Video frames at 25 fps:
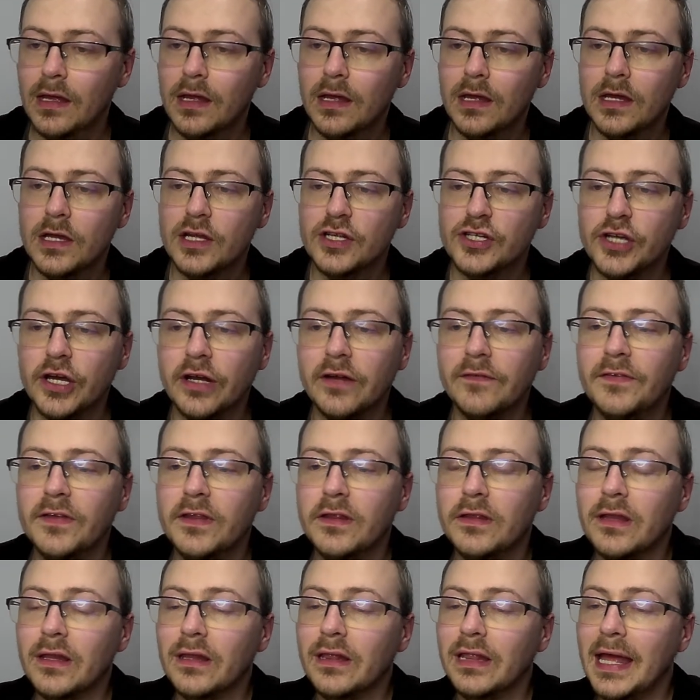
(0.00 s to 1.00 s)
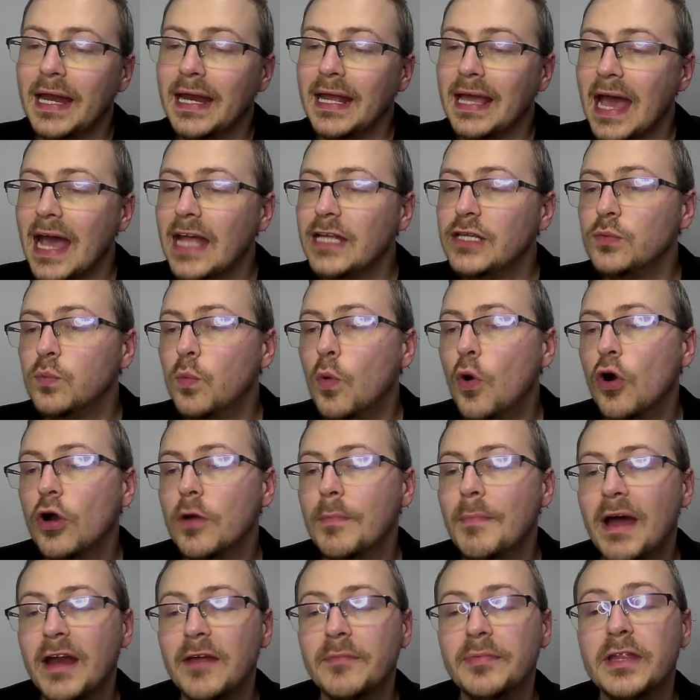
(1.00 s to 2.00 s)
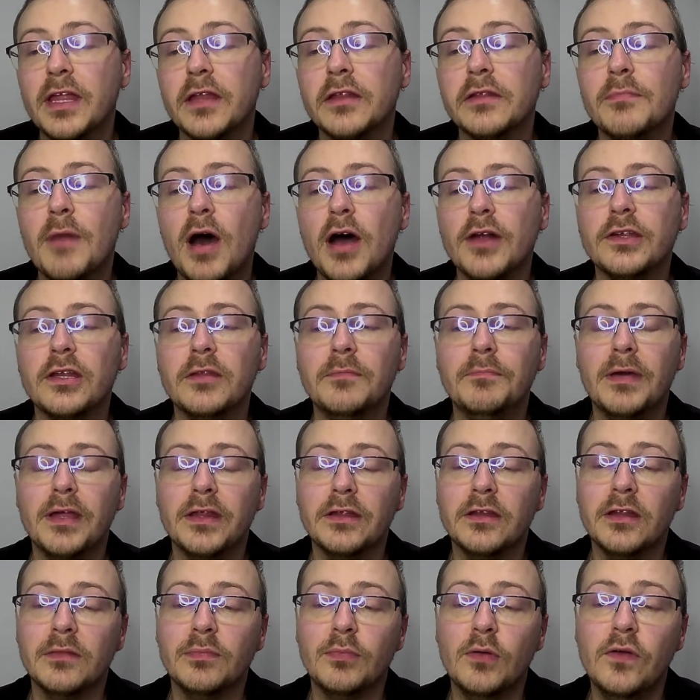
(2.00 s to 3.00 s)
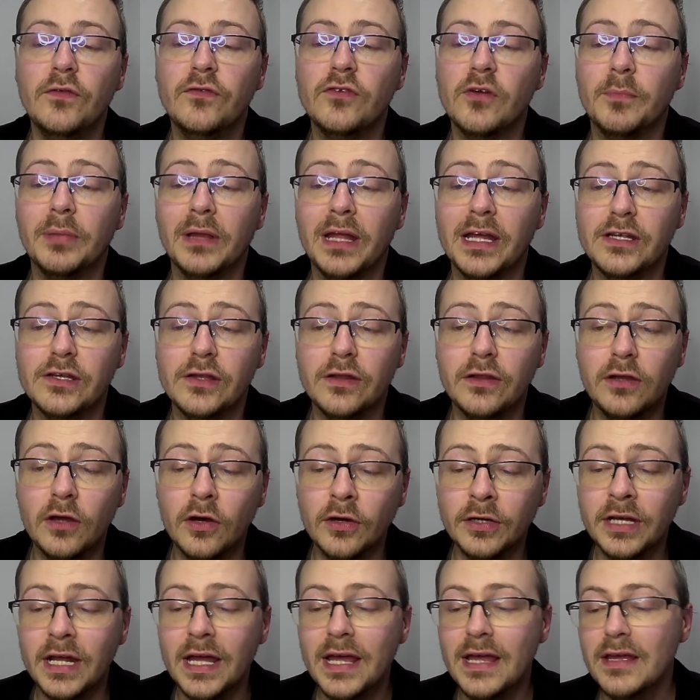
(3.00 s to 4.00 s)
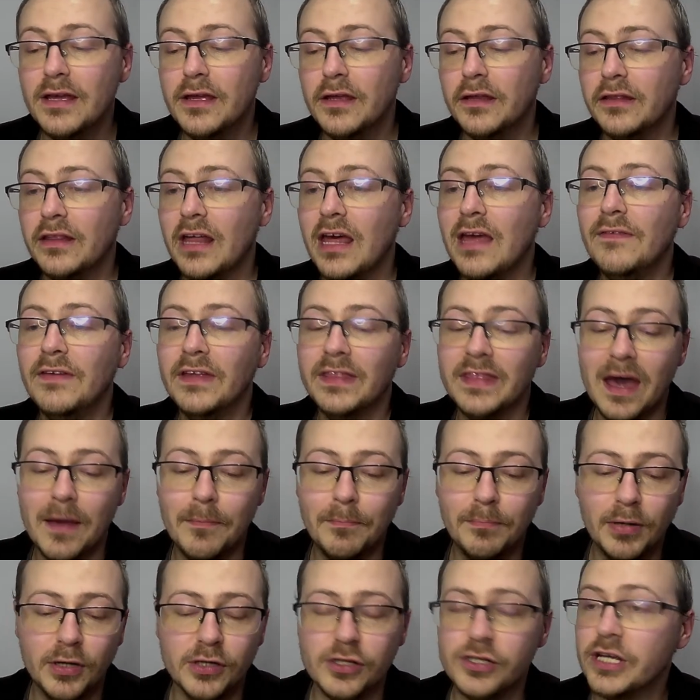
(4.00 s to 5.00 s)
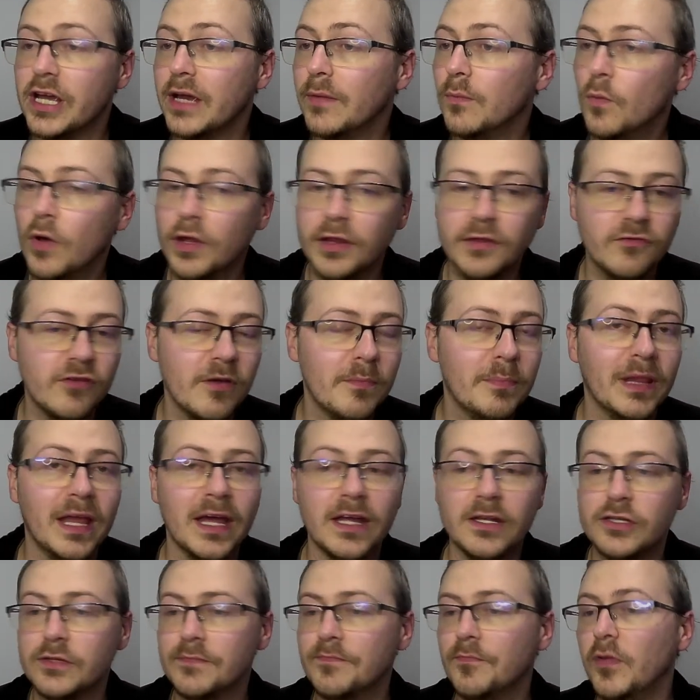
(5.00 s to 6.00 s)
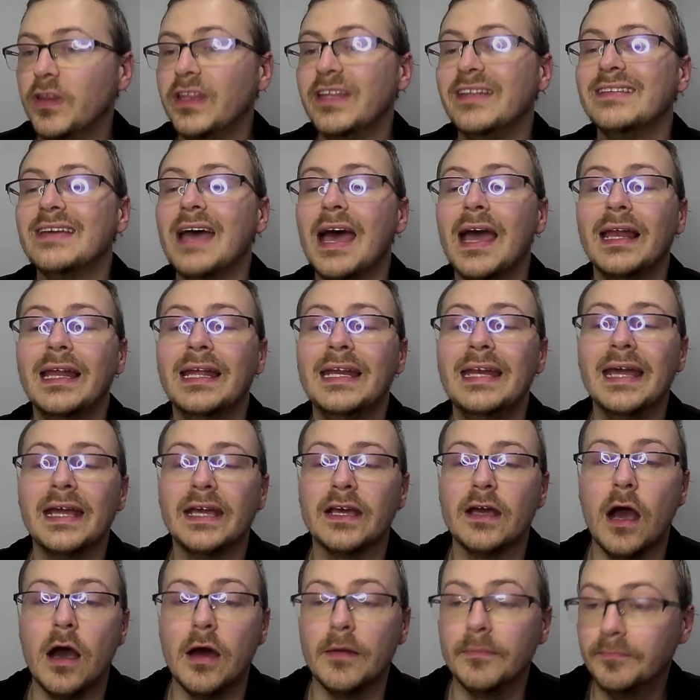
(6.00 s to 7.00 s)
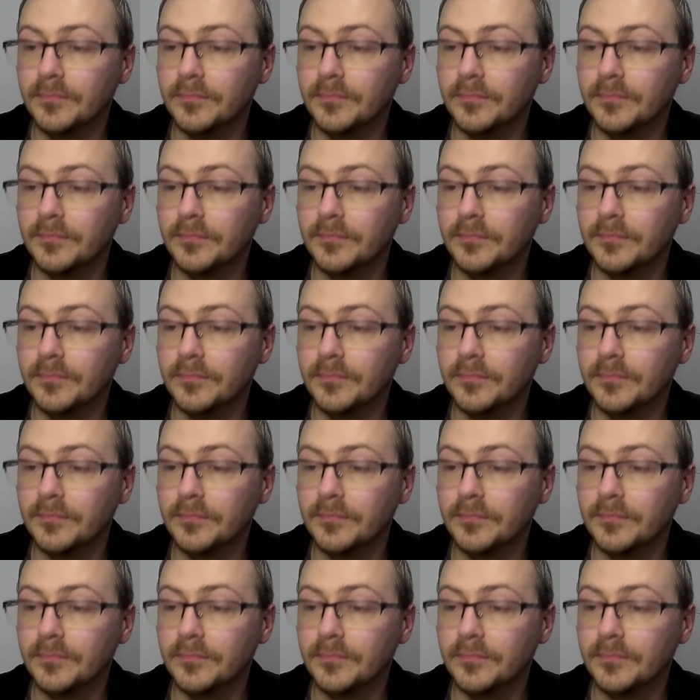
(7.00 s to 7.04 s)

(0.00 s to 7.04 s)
Jonathan says, letting Edge walk might have been the smartest business move Triple H has done. Saving that budget. Wasn't Triple H. It was entirely Nick Khan.